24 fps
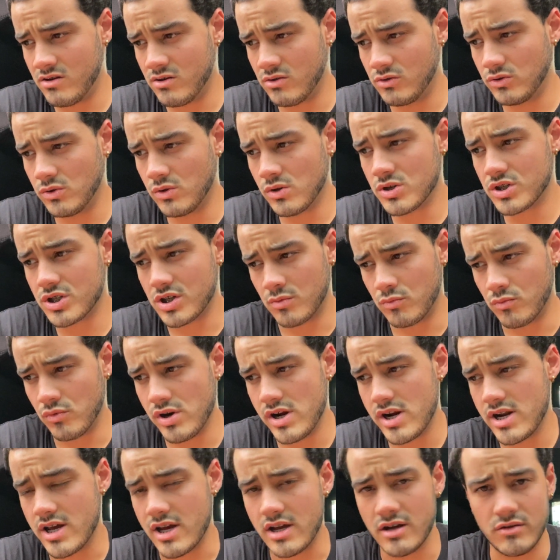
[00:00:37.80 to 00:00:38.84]
doing some
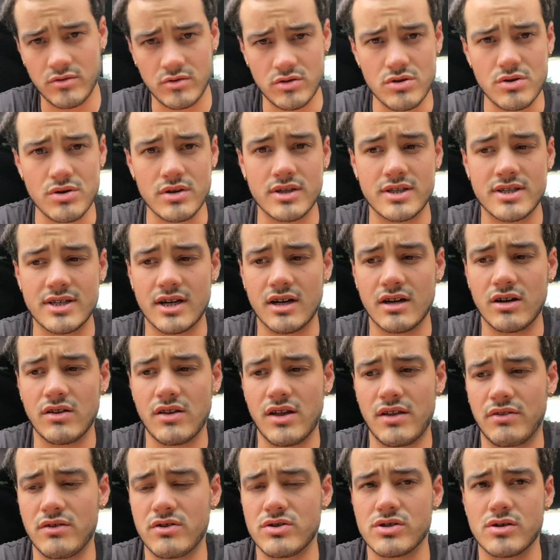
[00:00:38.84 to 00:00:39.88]
reading, you could tell
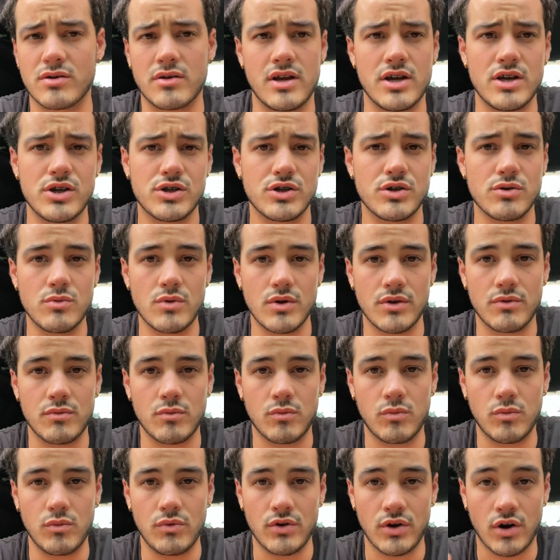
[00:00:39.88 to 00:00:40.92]
that there's an issue with
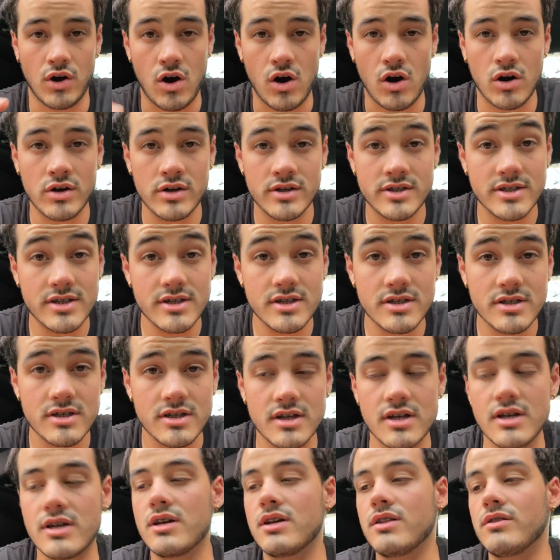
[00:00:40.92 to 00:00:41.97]
their harnesses,
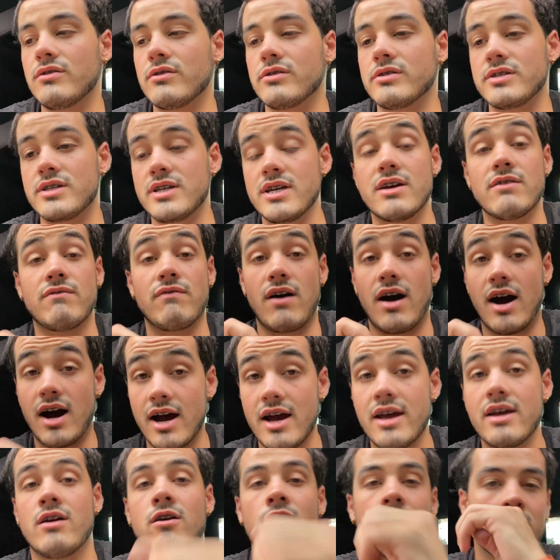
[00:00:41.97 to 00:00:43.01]
their
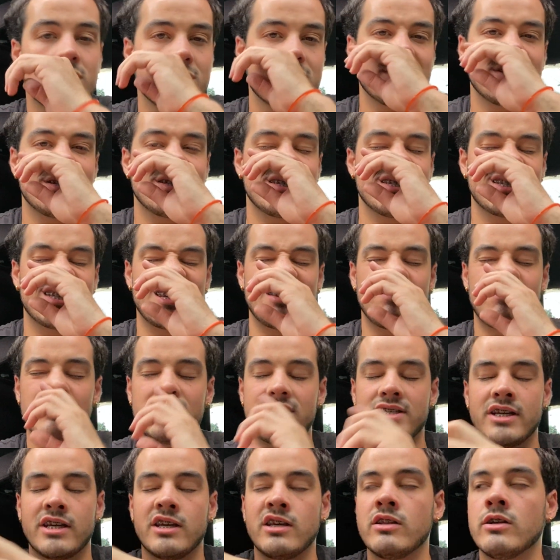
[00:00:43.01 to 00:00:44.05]
TFI harnesses in
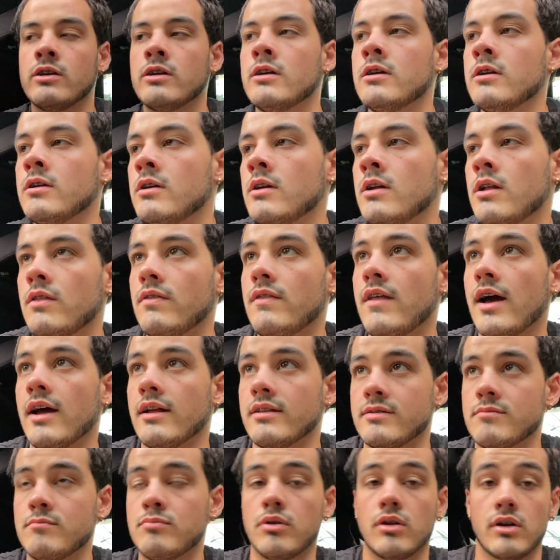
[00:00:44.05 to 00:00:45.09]
particular that
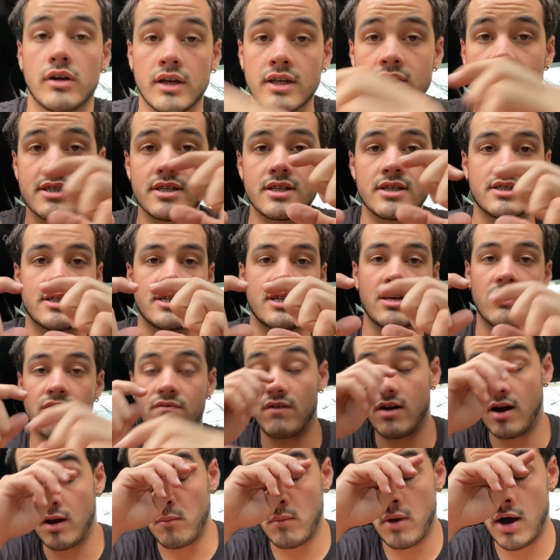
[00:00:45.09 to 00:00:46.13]
plug into the
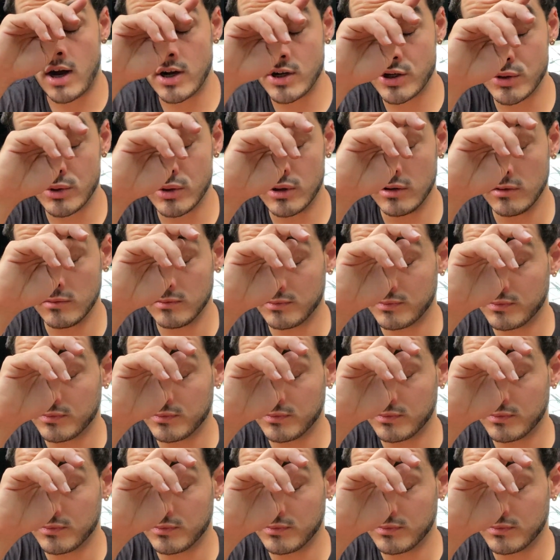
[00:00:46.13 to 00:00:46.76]
TFI module.